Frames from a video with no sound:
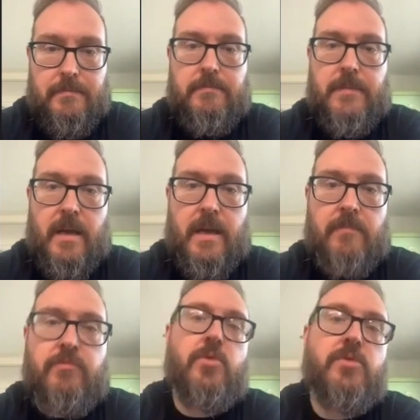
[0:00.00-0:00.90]
Yeah,
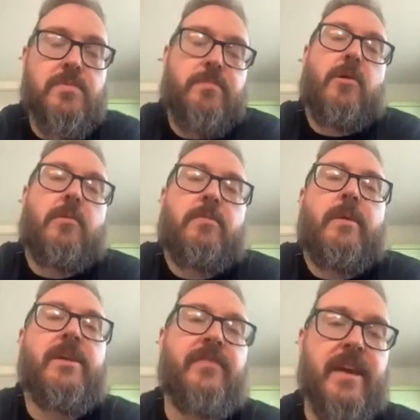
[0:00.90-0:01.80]
Raw's probably,
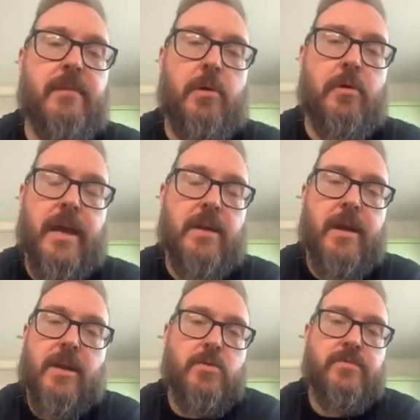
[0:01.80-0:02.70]
when you think of Punk
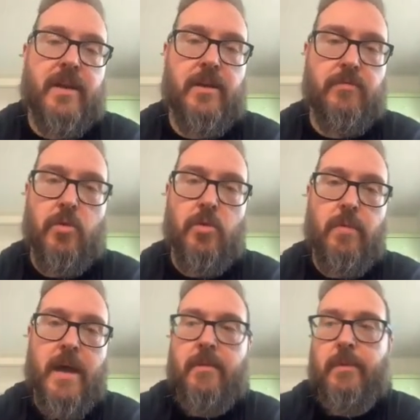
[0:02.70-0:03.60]
anyway, you always think of Raw.
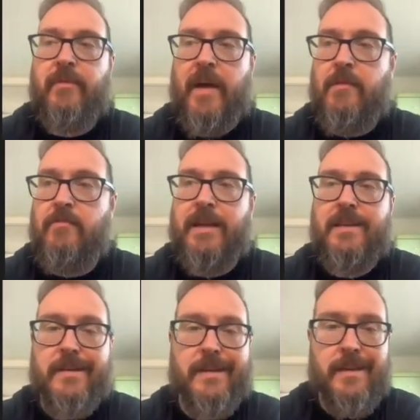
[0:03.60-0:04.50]
Where with
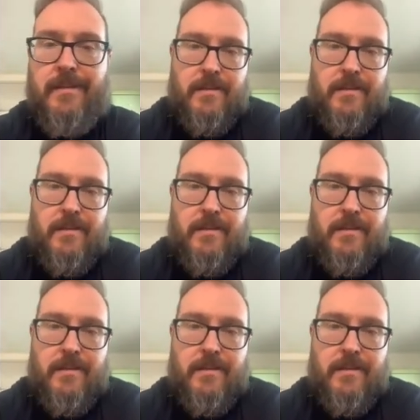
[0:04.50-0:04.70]
Randy,